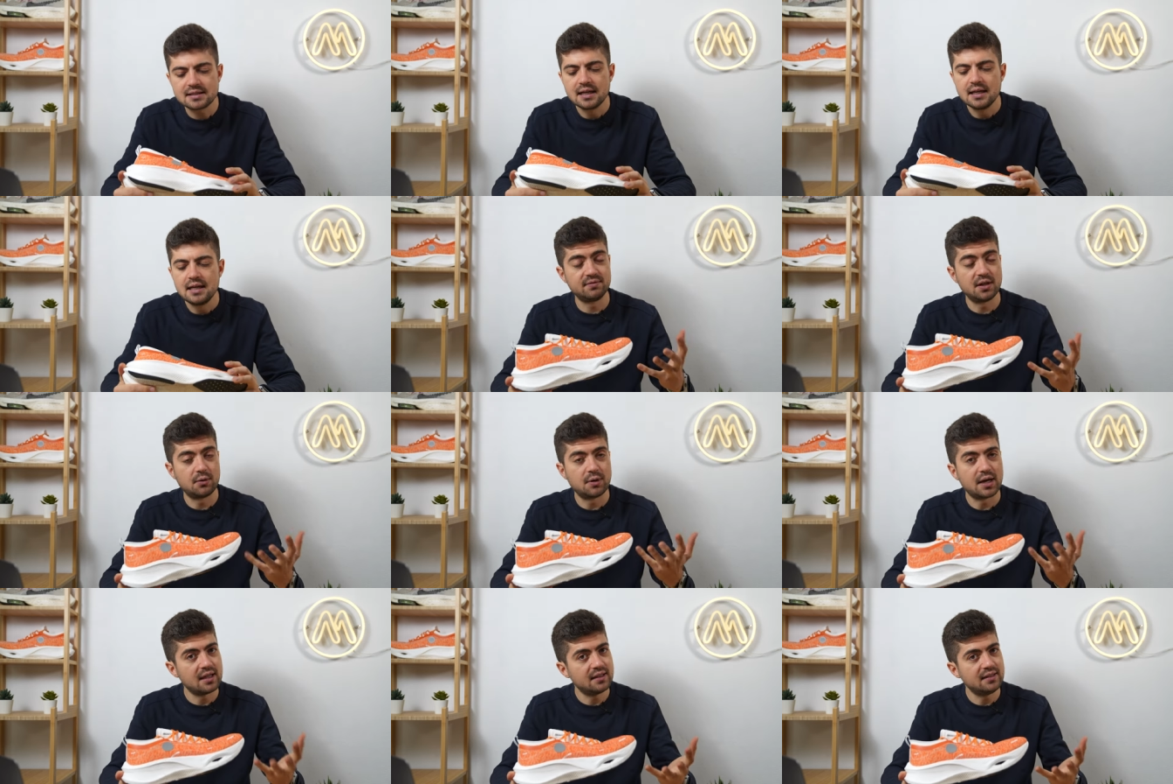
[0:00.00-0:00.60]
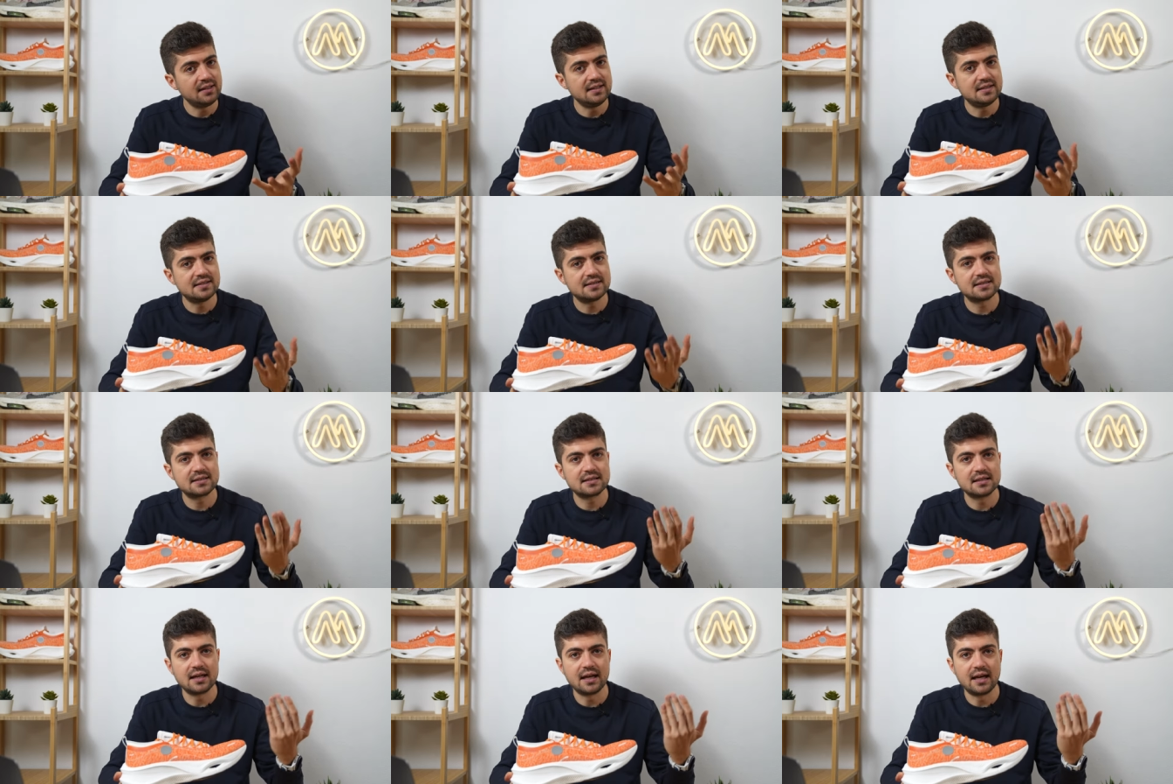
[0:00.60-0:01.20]
One of their
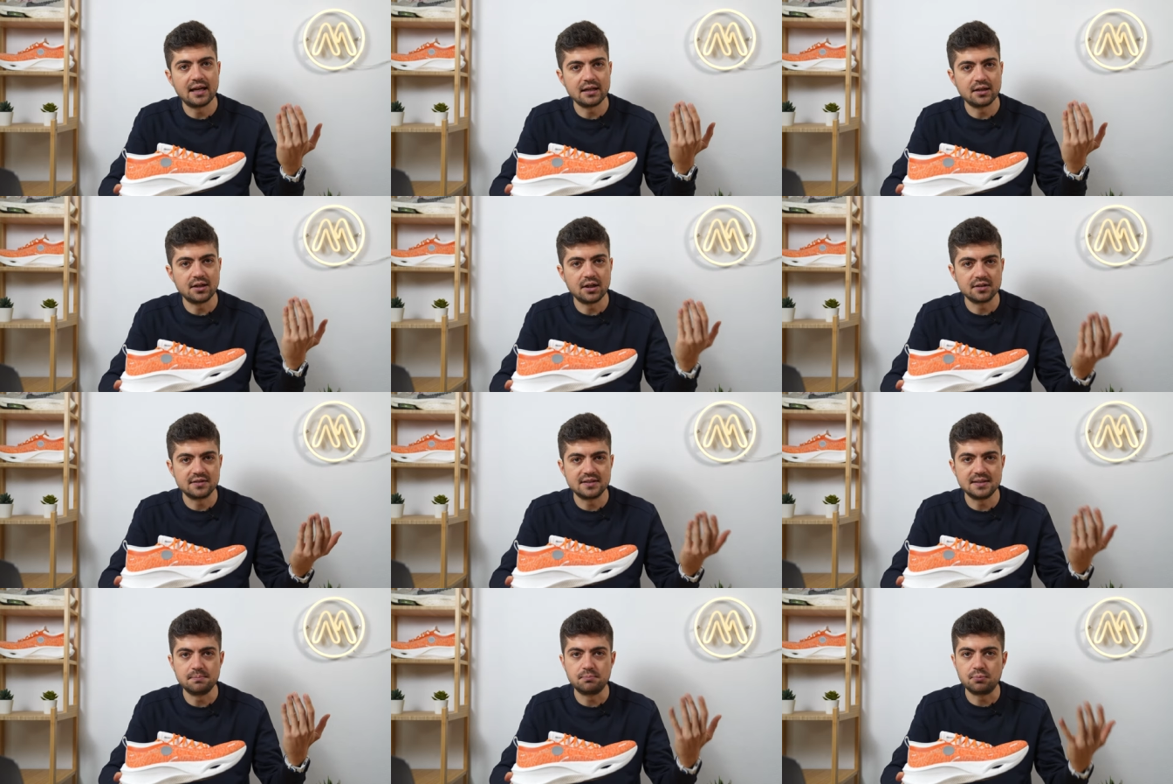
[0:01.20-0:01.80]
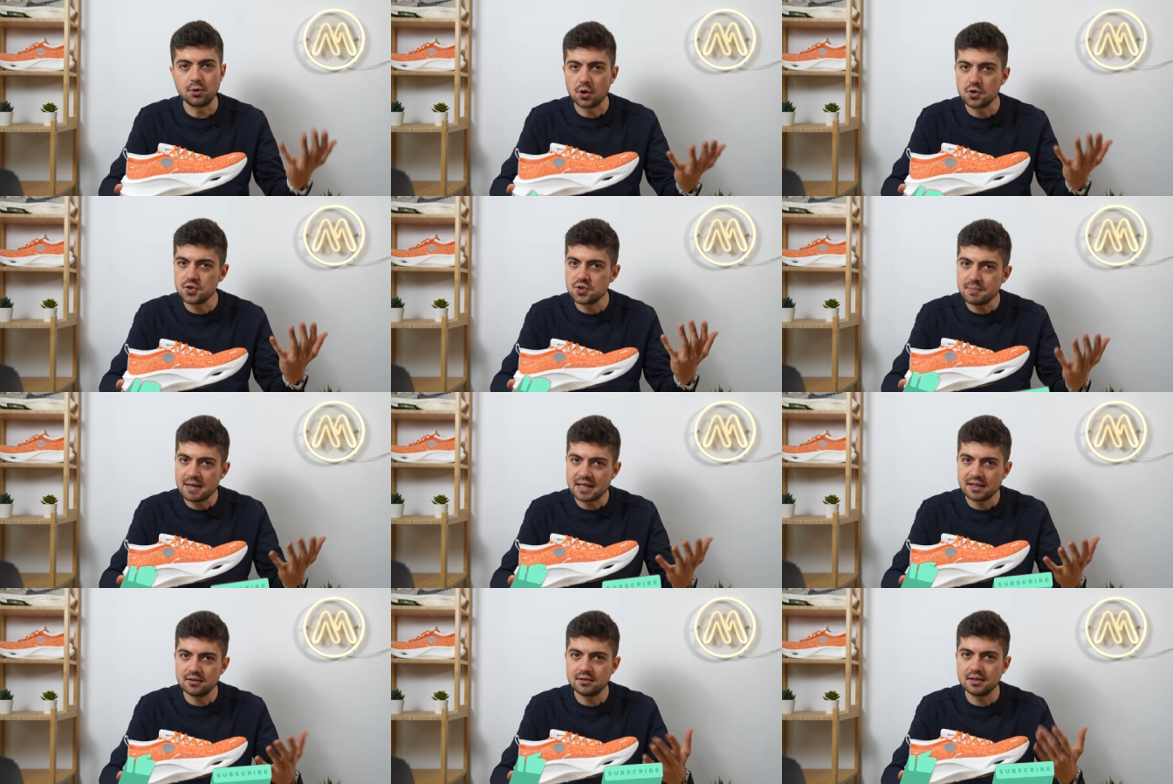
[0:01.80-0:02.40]
athletes got the bronze
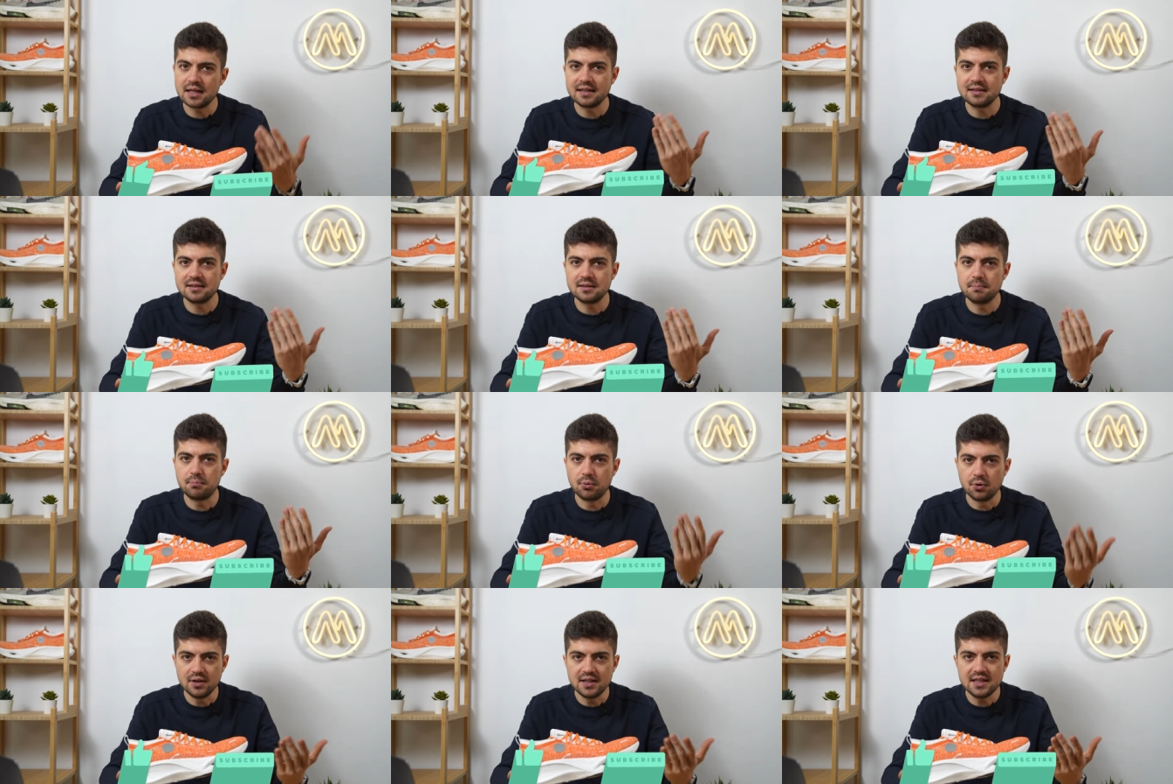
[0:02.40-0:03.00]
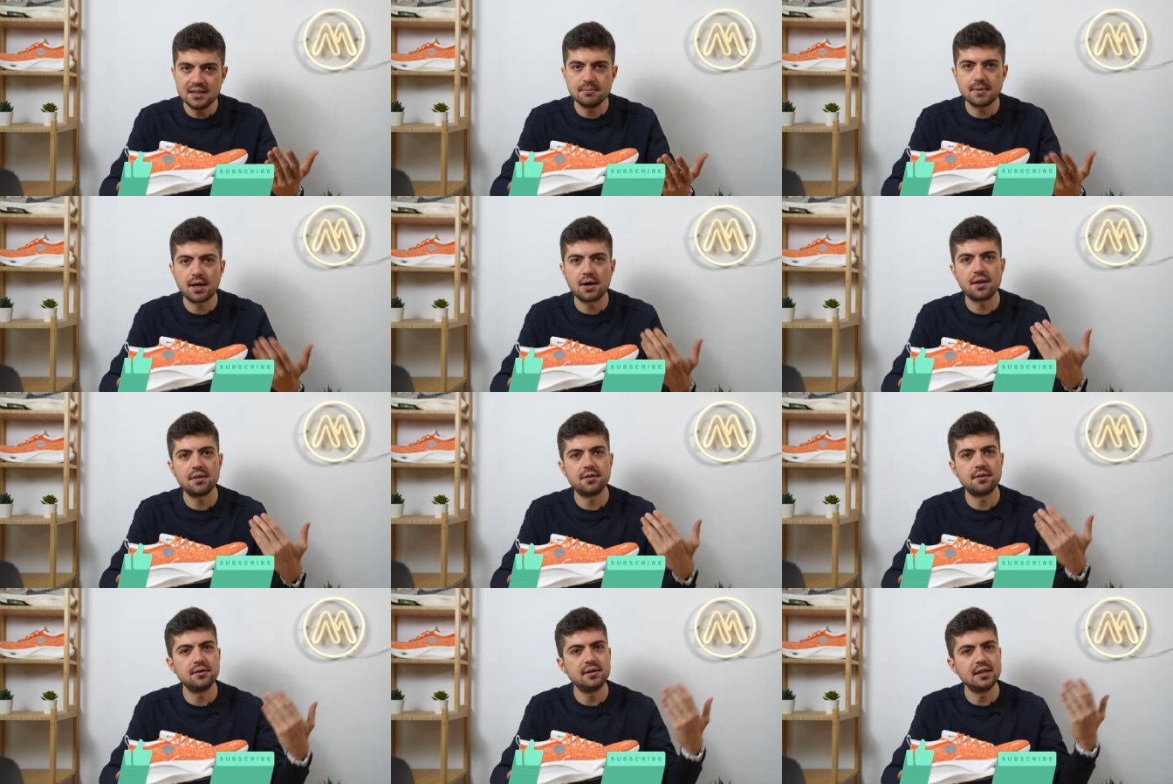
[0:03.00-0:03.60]
medal at the Berlin
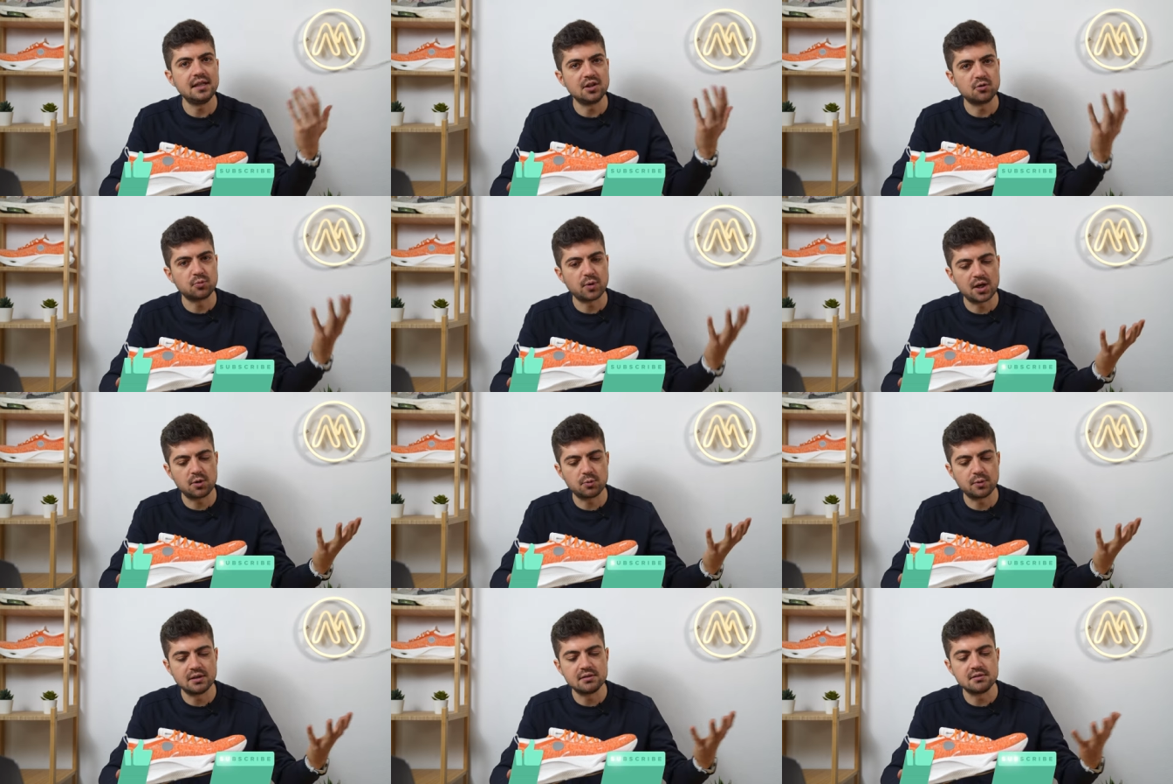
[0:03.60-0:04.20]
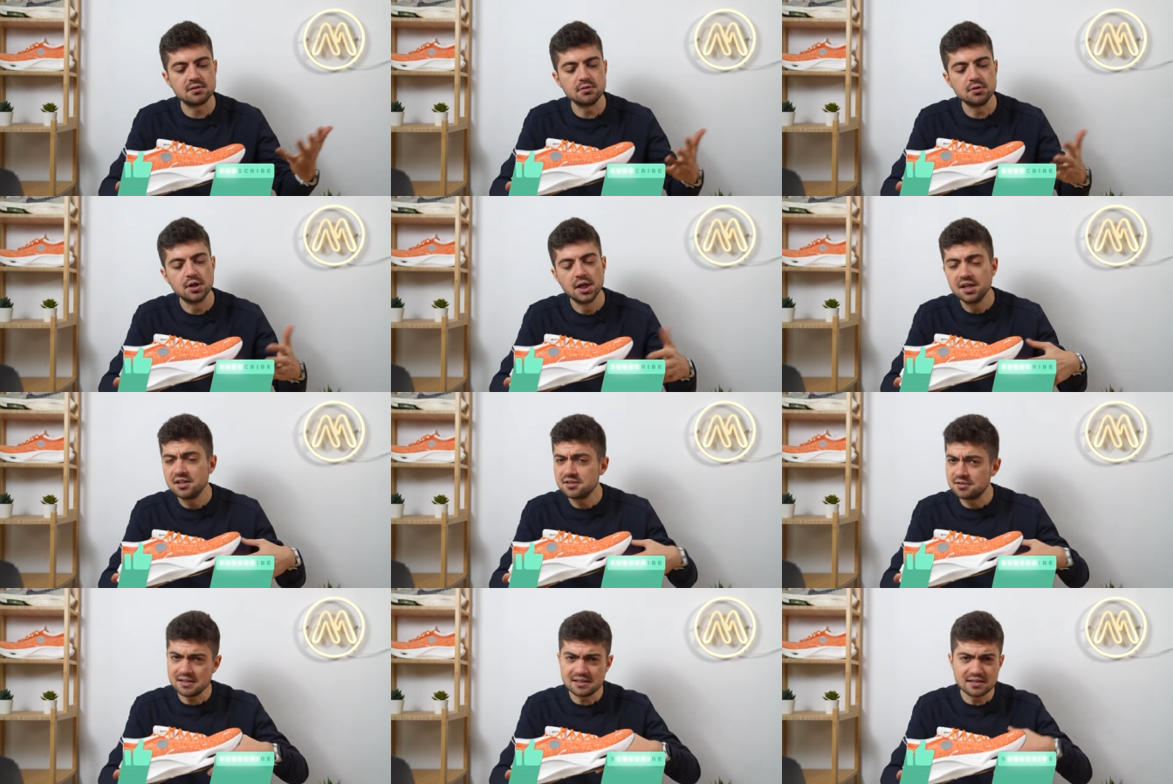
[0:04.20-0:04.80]
Marathon in twenty twenty-two.
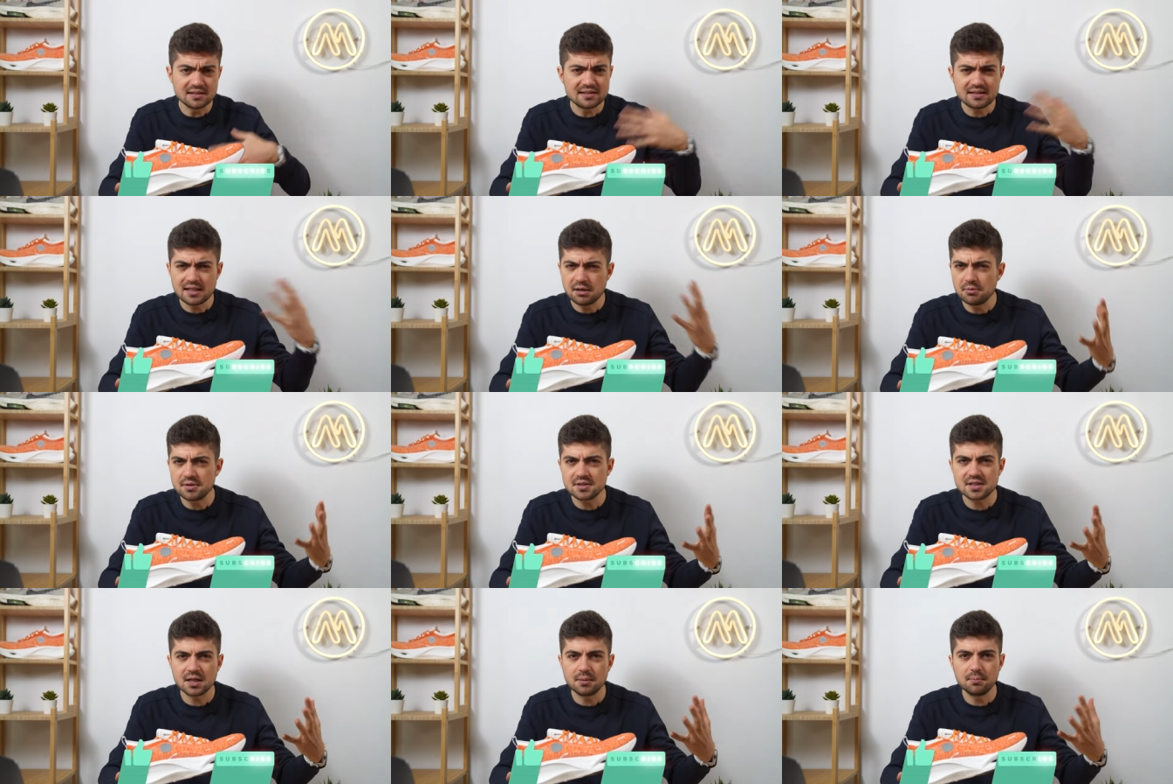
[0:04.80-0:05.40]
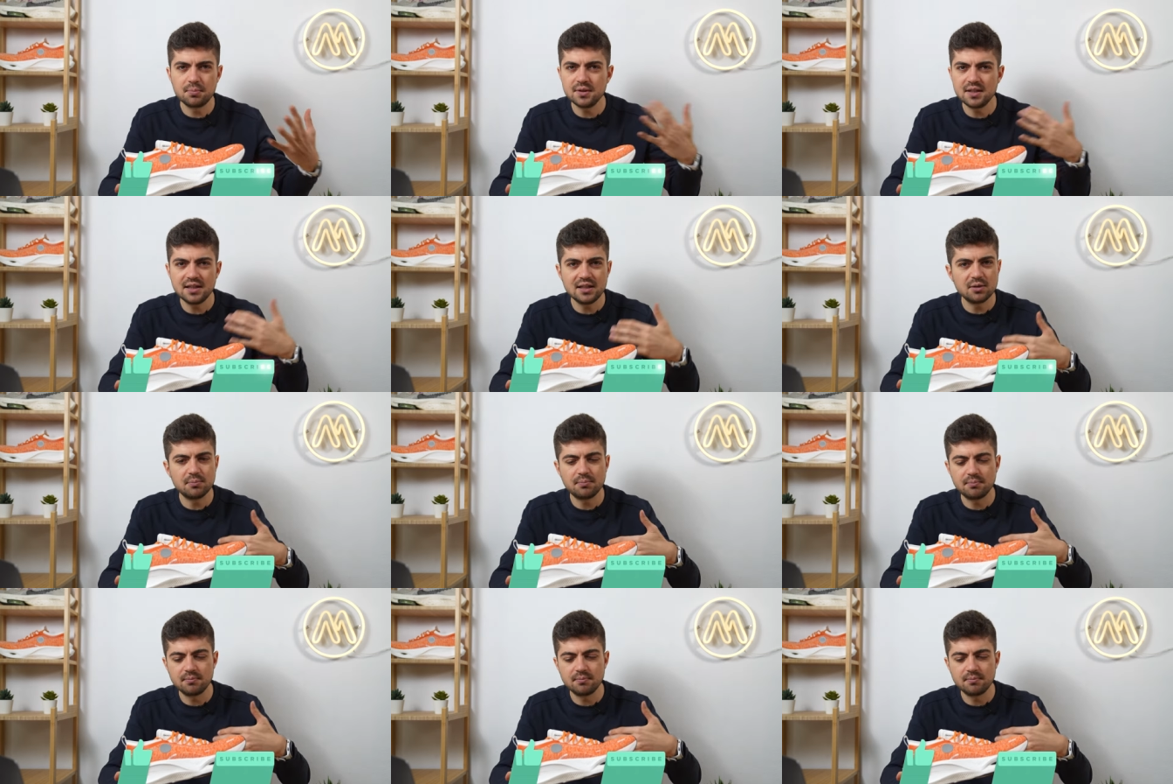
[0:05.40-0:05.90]
So it's a serious company,